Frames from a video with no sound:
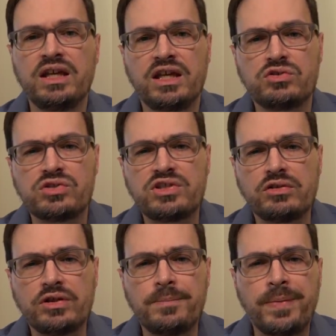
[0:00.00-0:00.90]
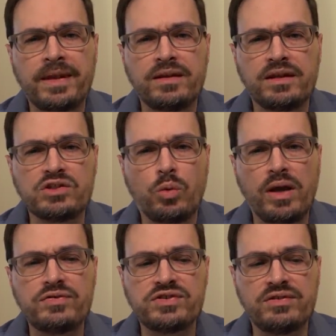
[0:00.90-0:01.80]
Interestingly, his
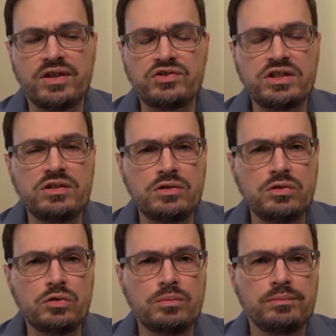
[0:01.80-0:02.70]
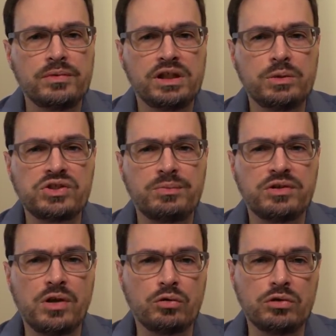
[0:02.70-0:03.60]
wife said that she knew he was up
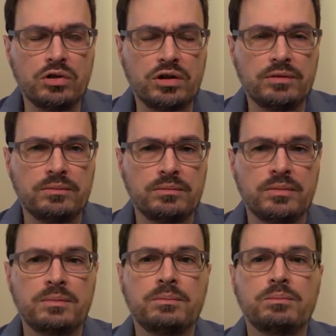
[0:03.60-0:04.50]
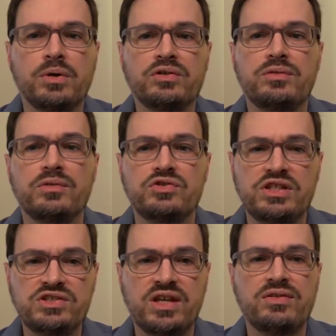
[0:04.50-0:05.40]
to no good, but
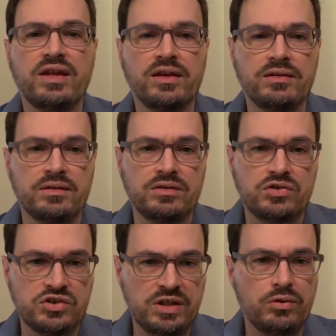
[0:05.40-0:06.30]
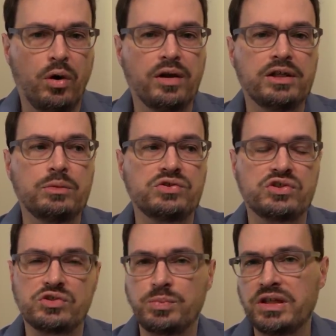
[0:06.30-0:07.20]
she said that she thought he was
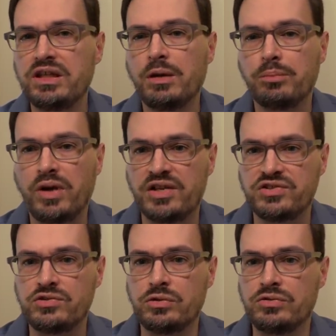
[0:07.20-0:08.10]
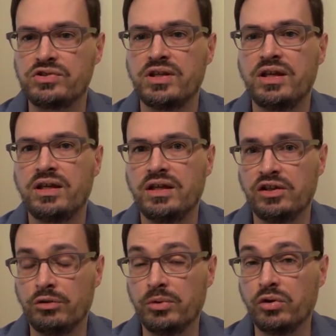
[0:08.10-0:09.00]
just picking up prostitutes
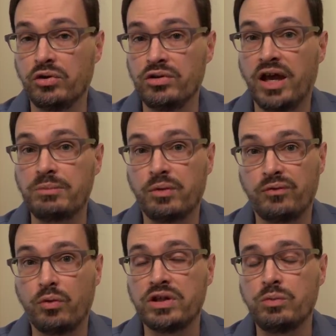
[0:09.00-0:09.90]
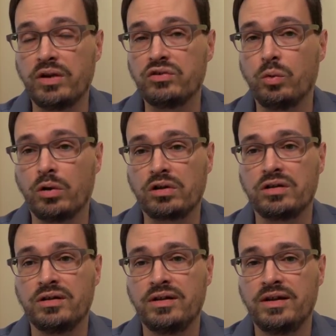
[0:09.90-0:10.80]
in the middle of the night before he went to work
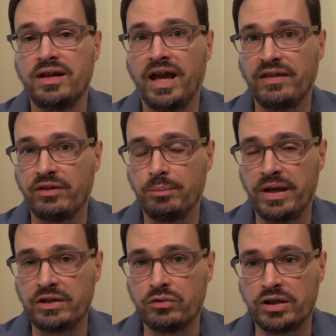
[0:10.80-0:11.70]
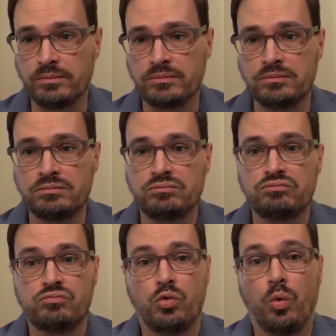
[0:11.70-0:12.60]
at the bakery.
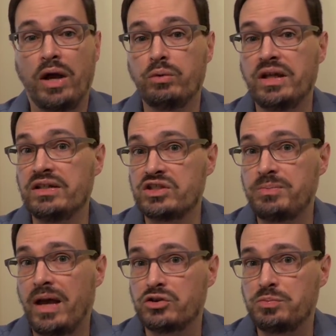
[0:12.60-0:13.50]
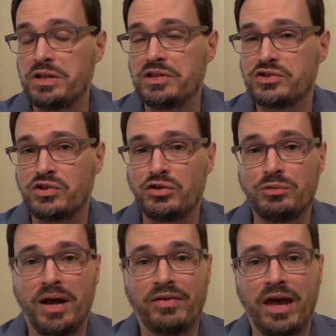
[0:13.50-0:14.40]
Why would any spouse be concerned
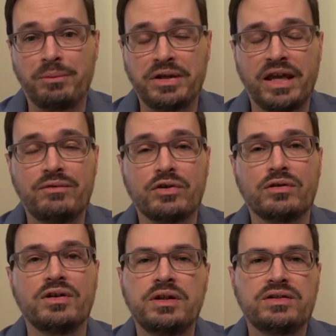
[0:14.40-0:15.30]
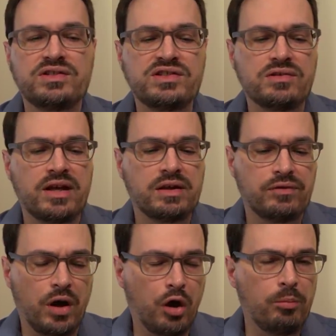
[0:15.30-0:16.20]
about that behavior? This is like if
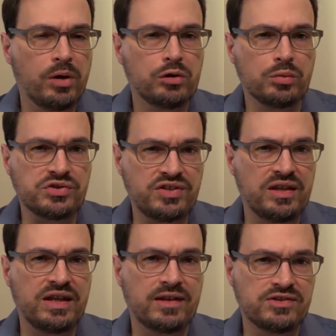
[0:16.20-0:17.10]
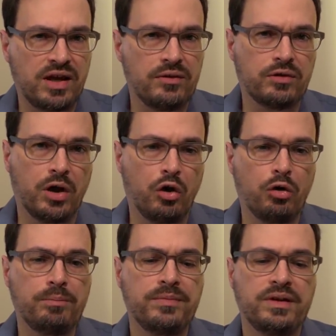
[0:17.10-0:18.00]
a homeowner was standing outside their
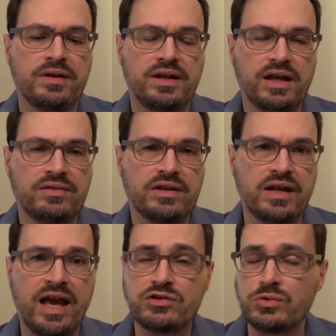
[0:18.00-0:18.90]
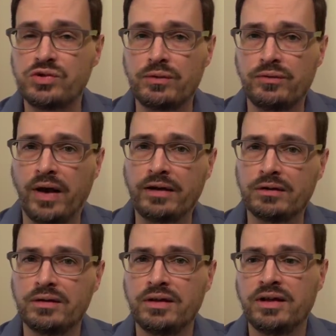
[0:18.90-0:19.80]
home and the house was on
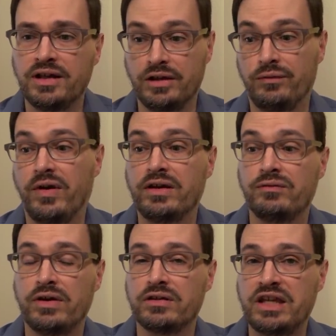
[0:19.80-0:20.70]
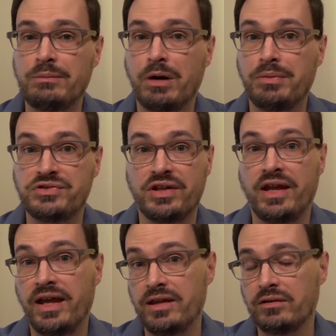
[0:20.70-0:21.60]
fire and a firefighter came up and said,
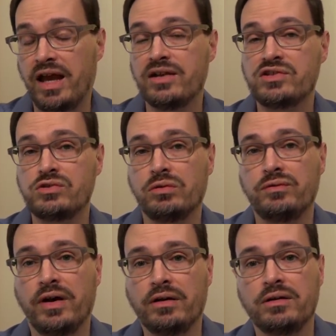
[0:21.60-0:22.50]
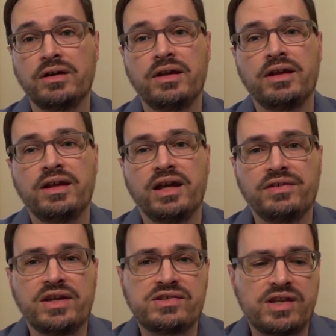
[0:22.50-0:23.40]
Hey, your house is on fire.
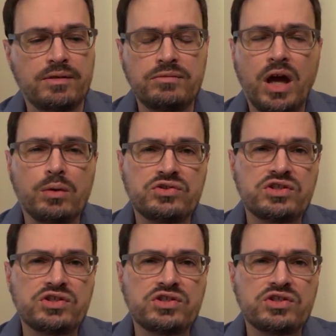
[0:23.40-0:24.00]
And they said, No, it's